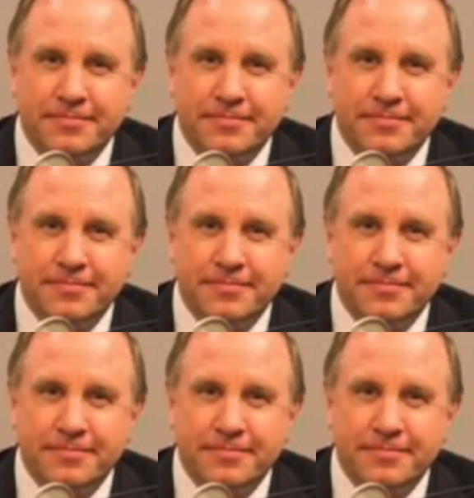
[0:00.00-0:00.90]

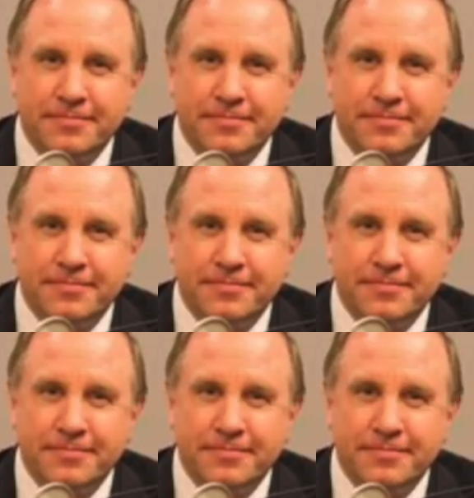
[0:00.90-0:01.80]

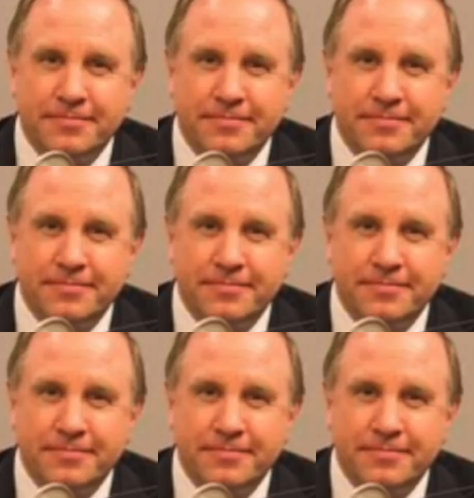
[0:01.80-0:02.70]

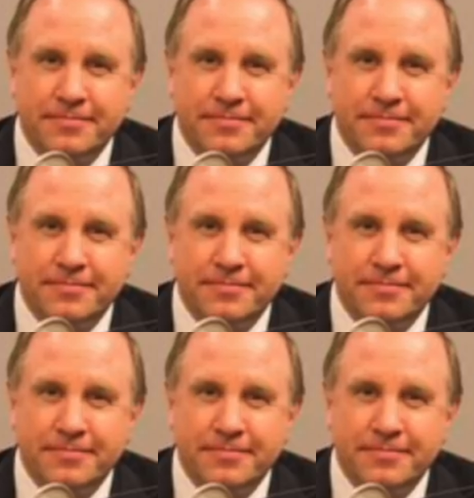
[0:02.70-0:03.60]

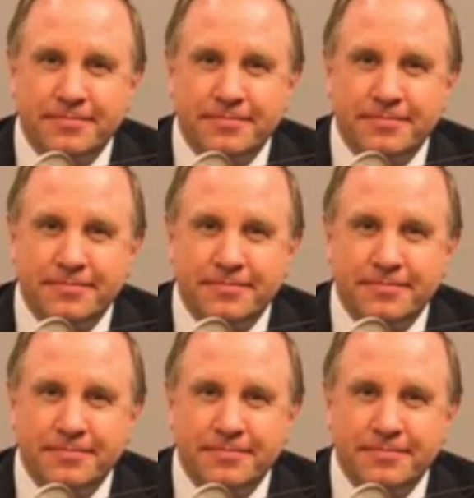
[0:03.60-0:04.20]
[no speech]